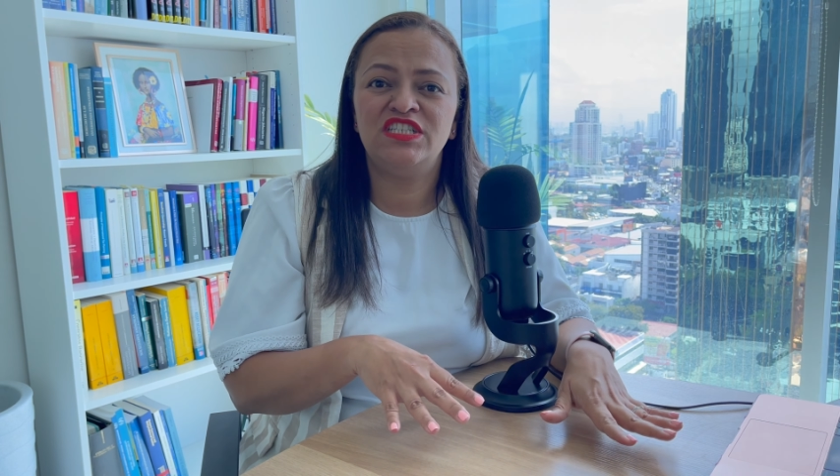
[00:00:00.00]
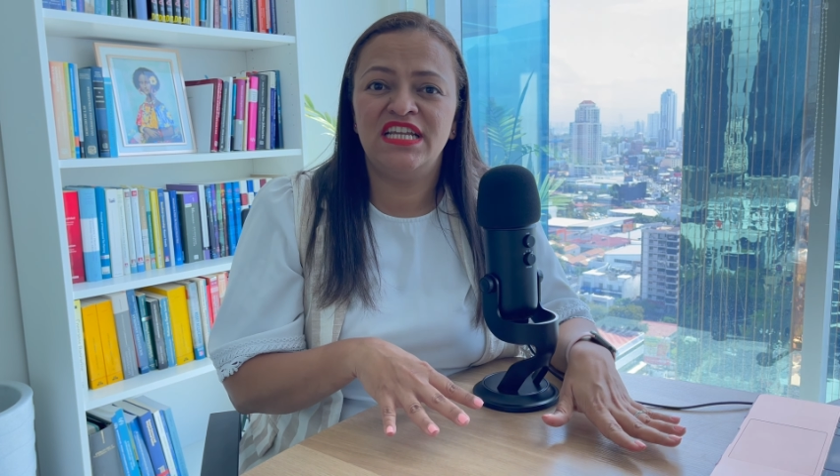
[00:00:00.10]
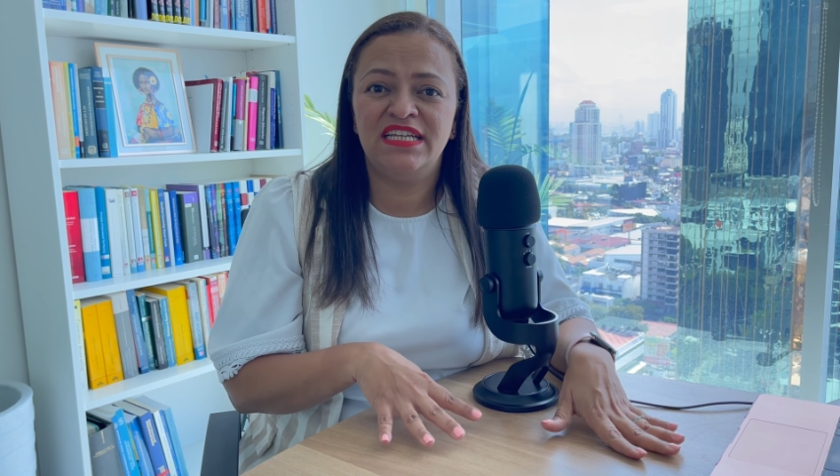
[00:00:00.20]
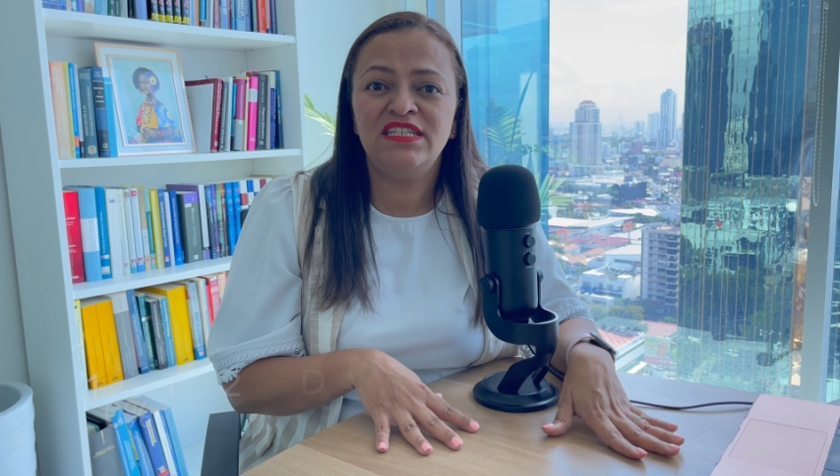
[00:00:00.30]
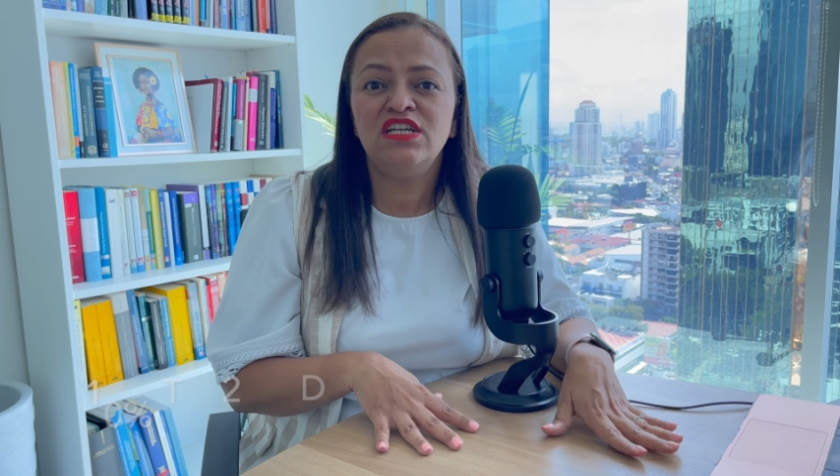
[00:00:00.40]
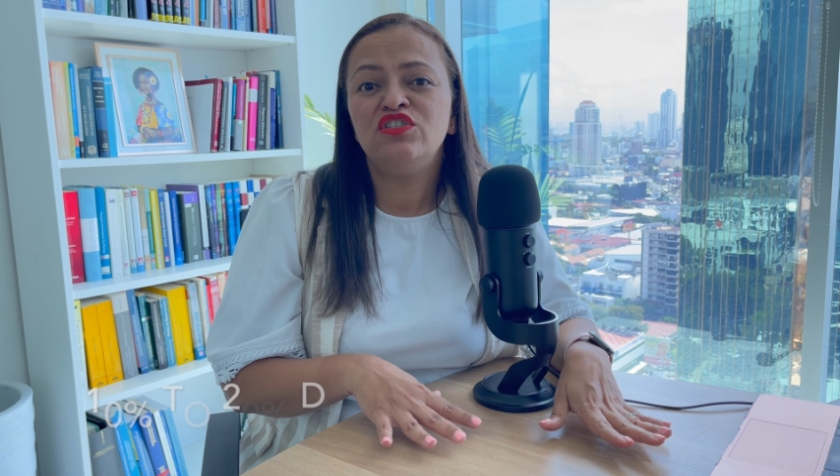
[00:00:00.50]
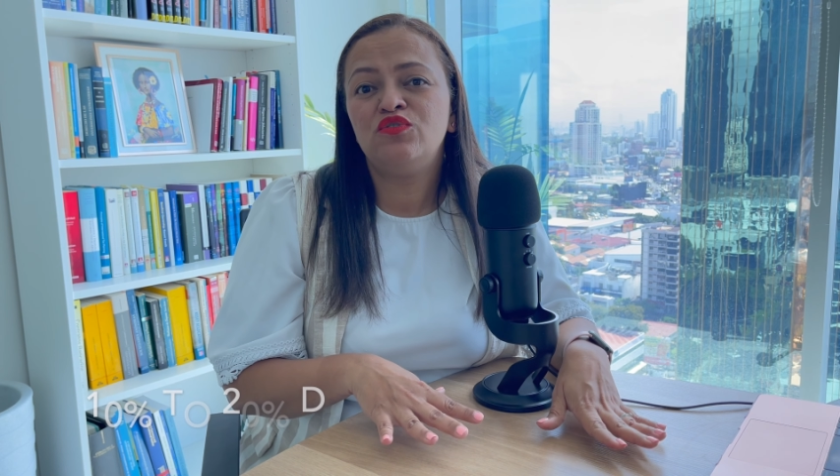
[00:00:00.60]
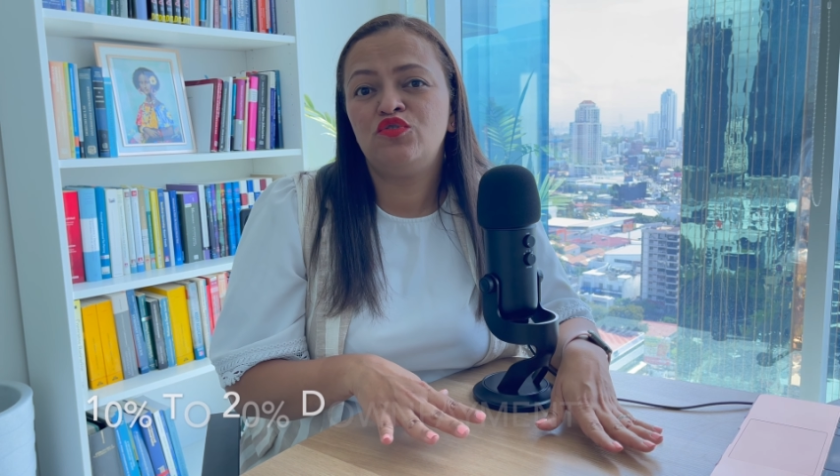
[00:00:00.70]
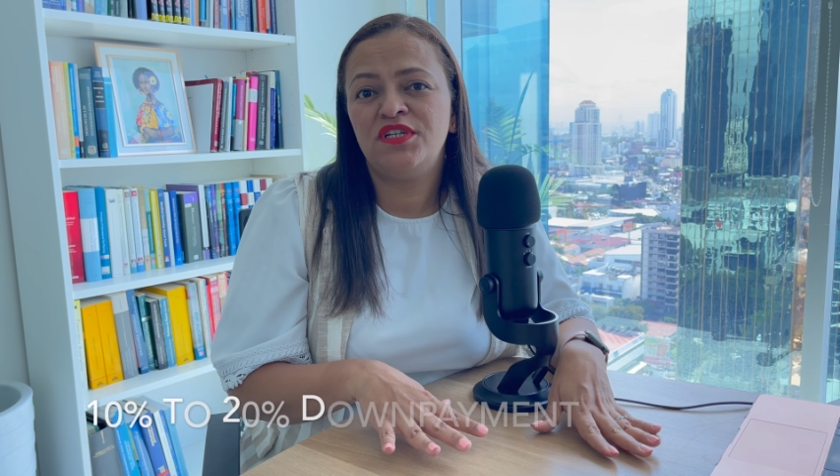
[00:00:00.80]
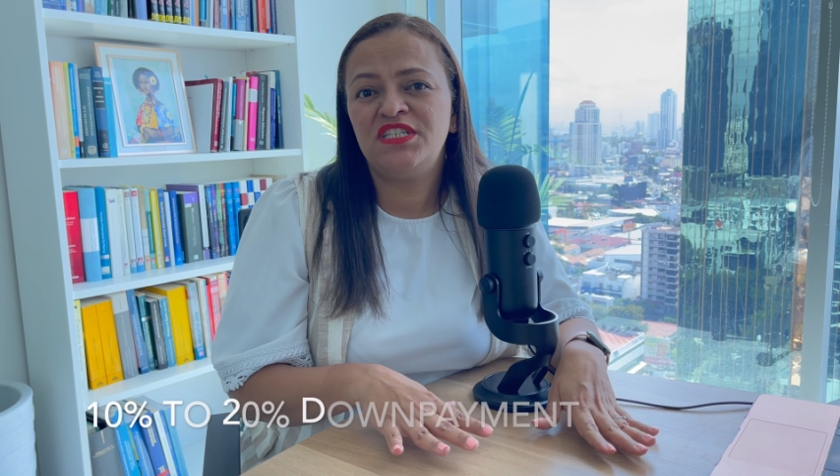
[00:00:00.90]
10 to
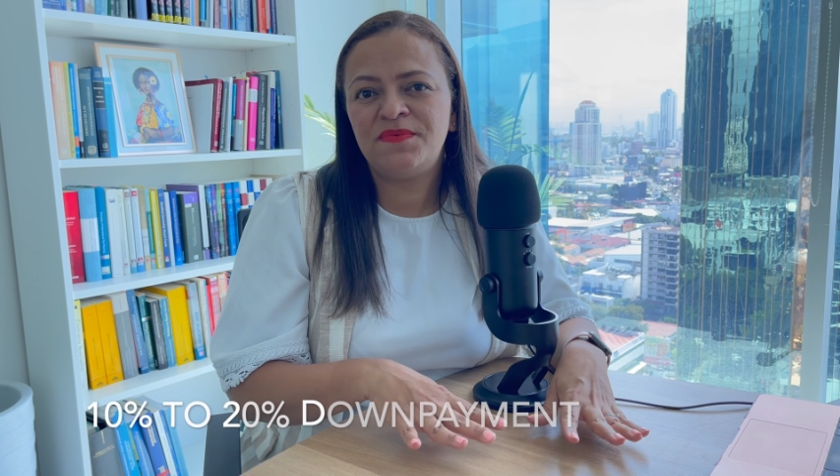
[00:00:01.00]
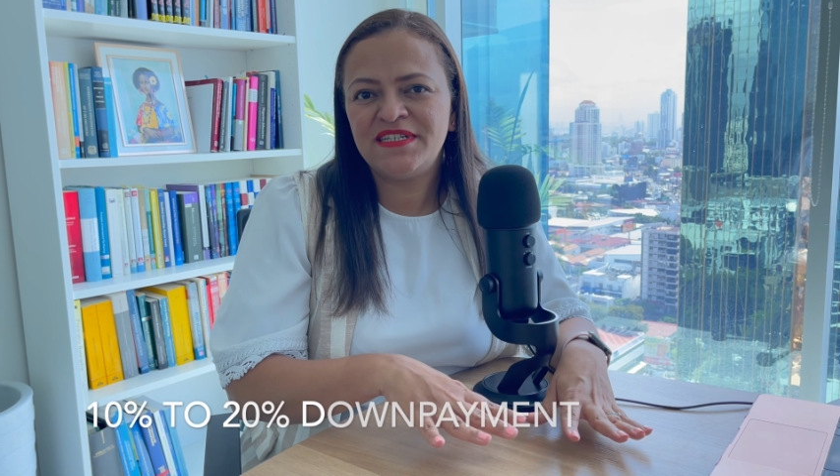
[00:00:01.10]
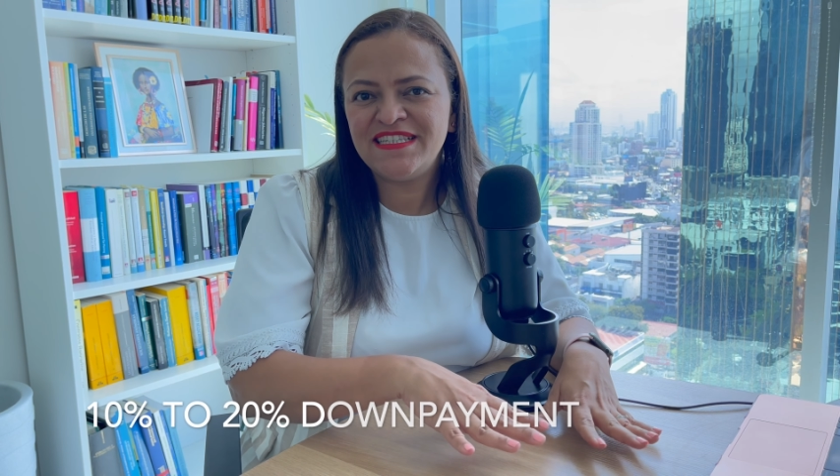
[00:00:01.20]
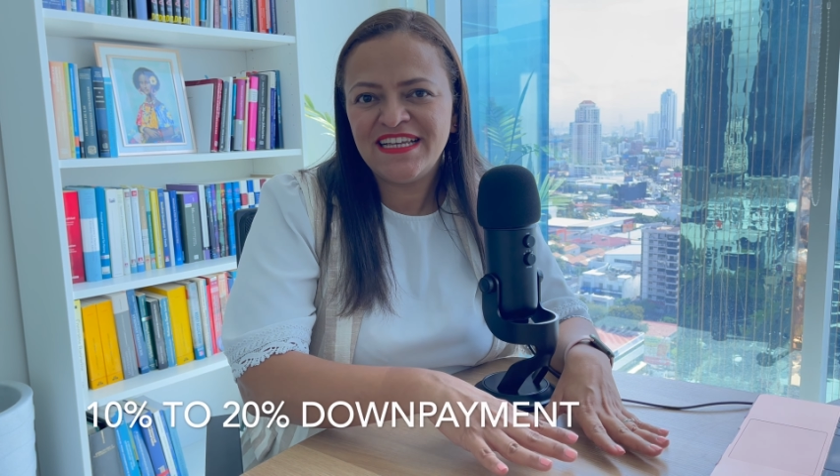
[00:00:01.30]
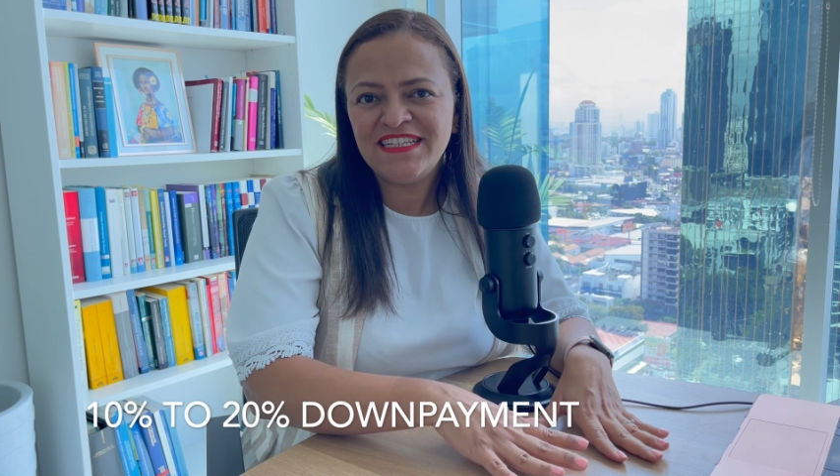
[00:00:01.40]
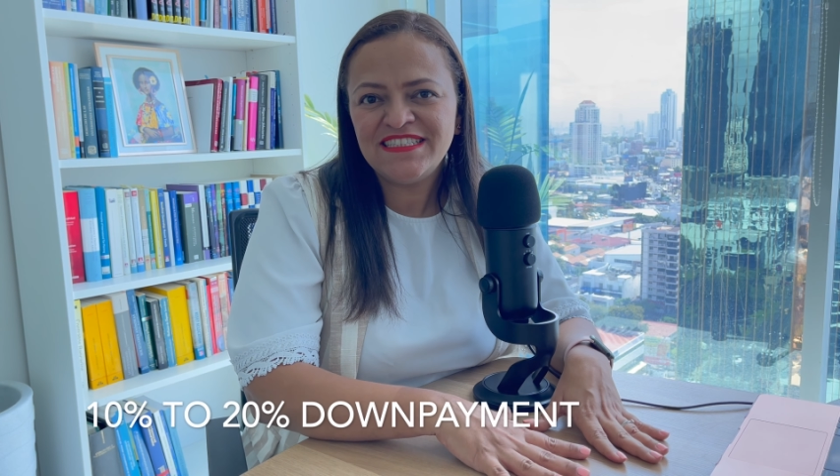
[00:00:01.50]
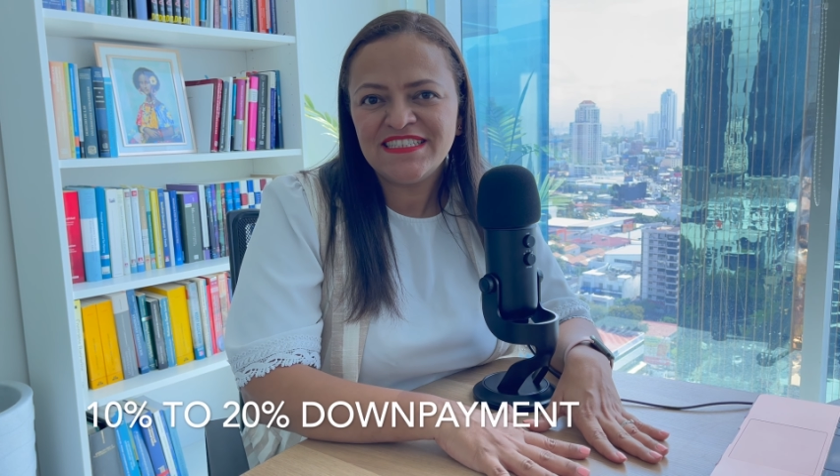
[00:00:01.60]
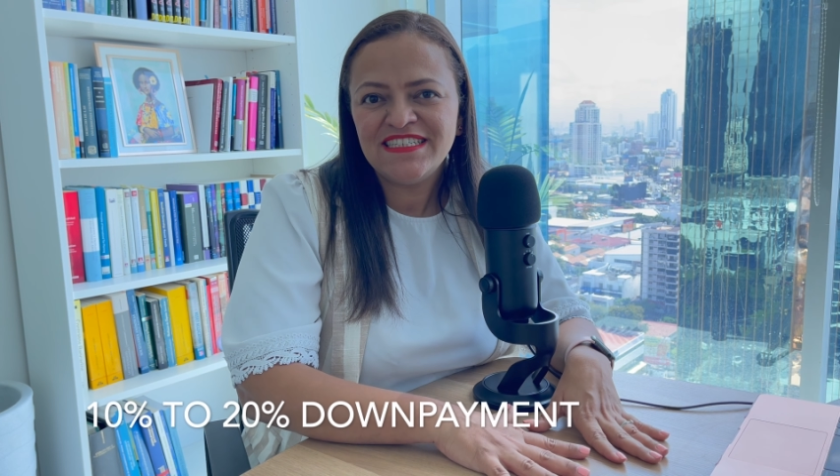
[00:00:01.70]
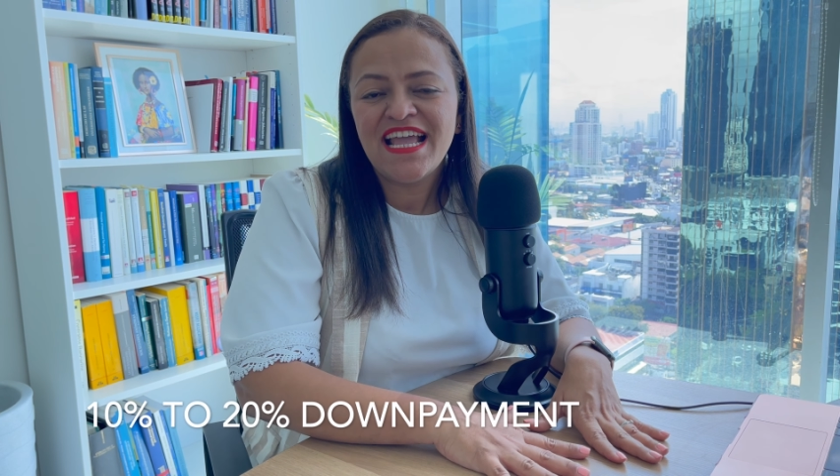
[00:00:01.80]
20%,